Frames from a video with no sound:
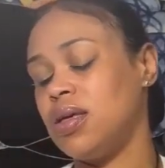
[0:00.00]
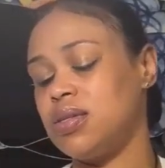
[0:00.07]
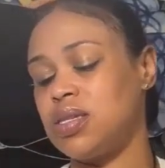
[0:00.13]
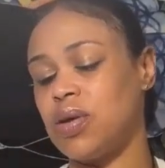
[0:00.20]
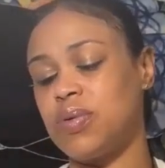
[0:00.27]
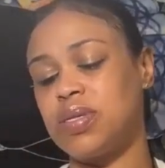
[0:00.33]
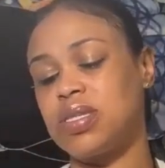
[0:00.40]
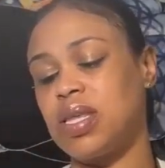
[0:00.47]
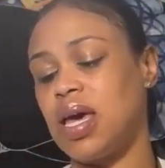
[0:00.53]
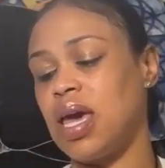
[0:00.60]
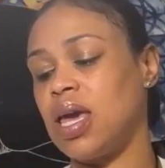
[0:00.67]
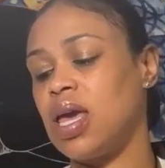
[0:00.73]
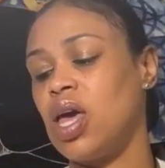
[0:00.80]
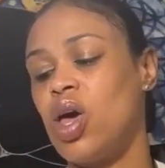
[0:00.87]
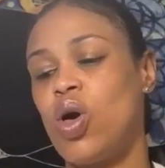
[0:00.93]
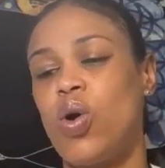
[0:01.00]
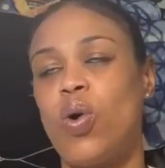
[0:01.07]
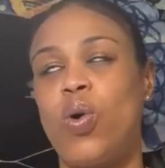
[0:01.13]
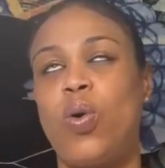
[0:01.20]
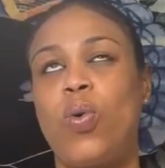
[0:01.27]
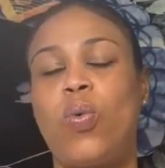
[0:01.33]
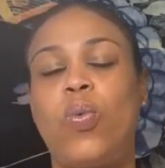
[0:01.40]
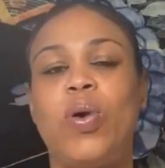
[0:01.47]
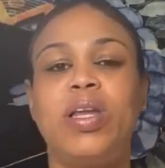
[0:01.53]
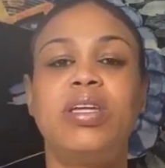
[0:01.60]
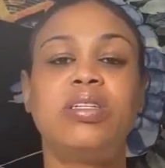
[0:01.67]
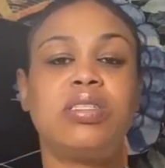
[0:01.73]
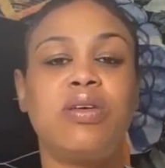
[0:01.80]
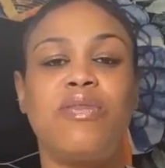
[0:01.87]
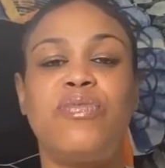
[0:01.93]
So it's like, what
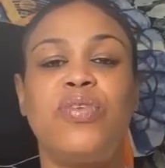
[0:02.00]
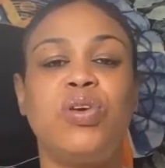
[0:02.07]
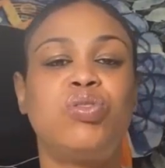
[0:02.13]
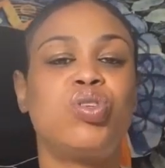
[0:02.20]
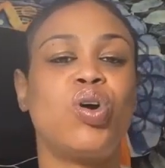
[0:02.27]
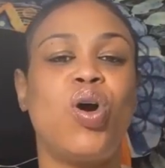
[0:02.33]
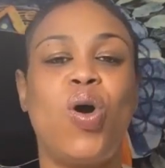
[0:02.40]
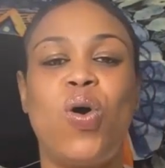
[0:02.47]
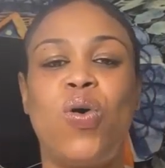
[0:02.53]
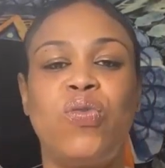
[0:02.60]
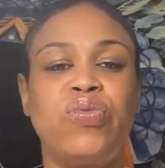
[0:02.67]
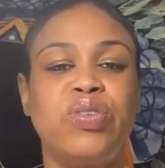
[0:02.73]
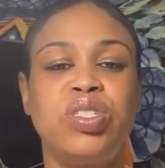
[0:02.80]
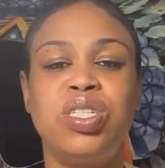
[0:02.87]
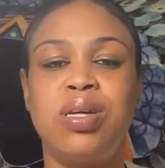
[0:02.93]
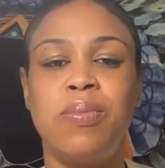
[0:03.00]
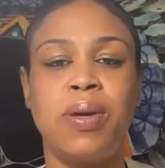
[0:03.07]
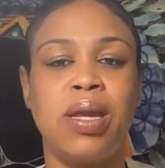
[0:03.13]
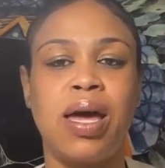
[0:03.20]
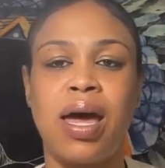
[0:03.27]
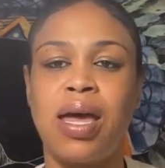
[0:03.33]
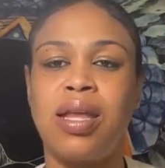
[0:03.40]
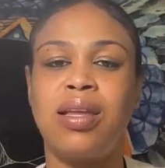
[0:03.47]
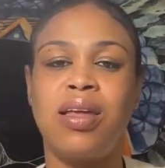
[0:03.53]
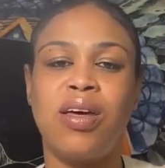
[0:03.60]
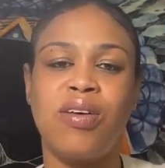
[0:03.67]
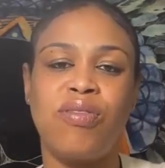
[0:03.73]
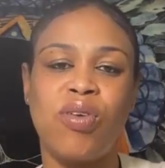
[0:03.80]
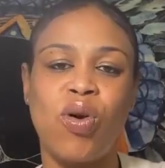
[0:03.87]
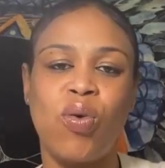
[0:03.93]
does the future hold for Gemini in
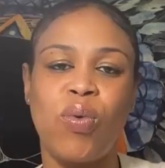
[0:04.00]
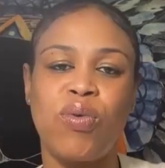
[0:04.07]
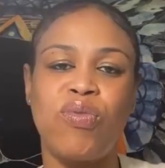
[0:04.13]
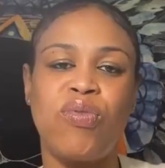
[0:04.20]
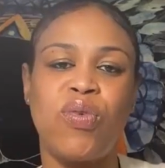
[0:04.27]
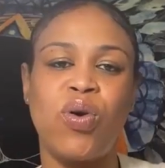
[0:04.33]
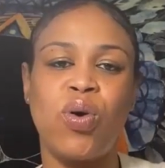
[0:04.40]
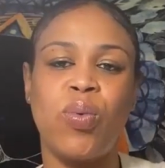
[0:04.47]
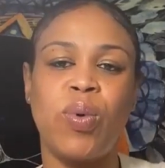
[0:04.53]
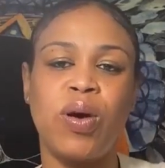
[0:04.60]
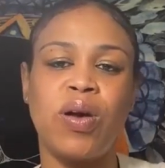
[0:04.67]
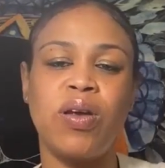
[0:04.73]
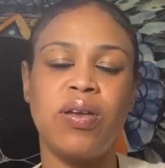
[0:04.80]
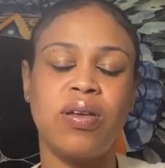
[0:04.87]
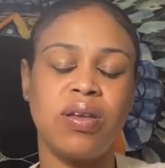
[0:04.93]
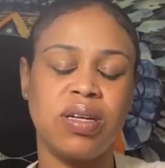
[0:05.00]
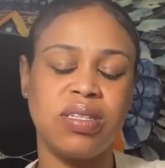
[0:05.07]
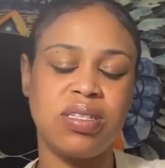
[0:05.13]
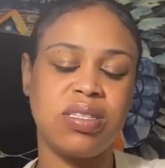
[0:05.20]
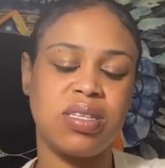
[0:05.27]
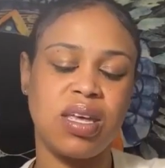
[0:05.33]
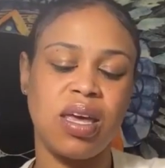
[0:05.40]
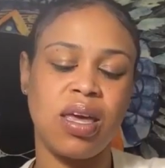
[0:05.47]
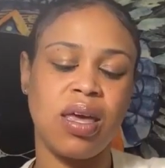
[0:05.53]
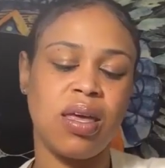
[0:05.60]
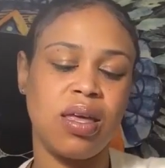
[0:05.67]
love going forward? Let's see.